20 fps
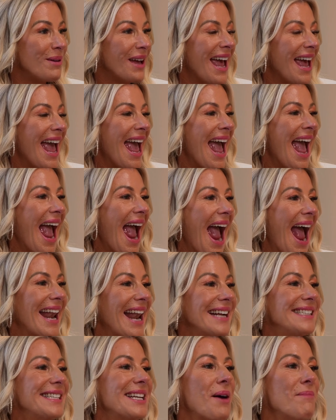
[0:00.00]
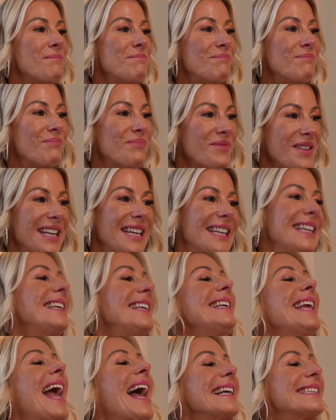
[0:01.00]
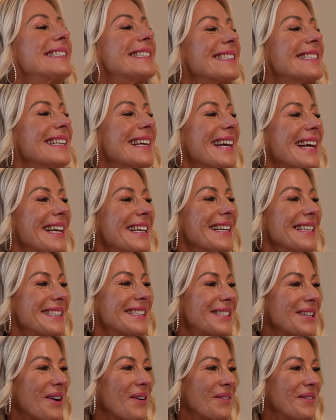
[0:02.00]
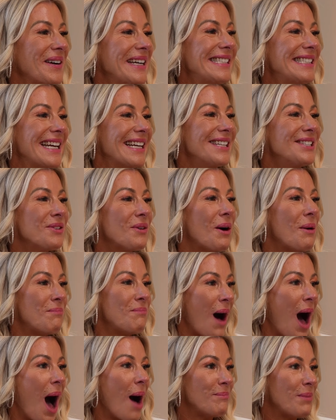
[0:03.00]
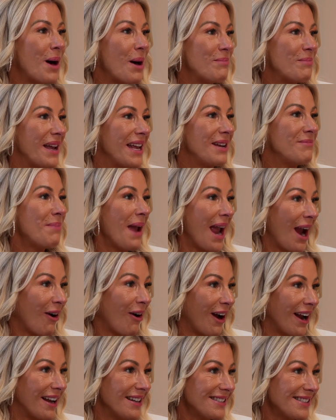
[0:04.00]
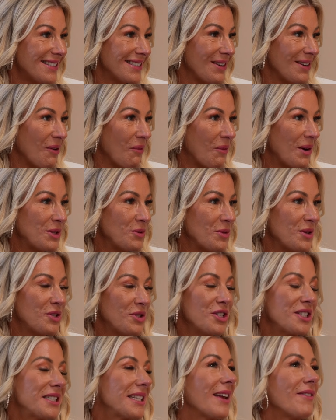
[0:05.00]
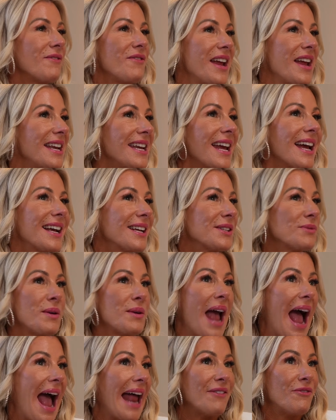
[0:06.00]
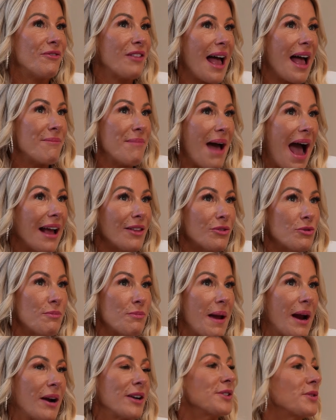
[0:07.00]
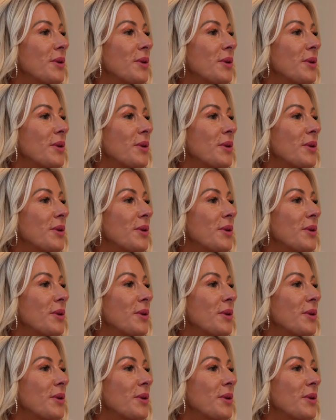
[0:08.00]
Yes. And I was living through your Instagram stories. So we did do a pop-up in Paris, which was just convenient because we had to fly back through Paris.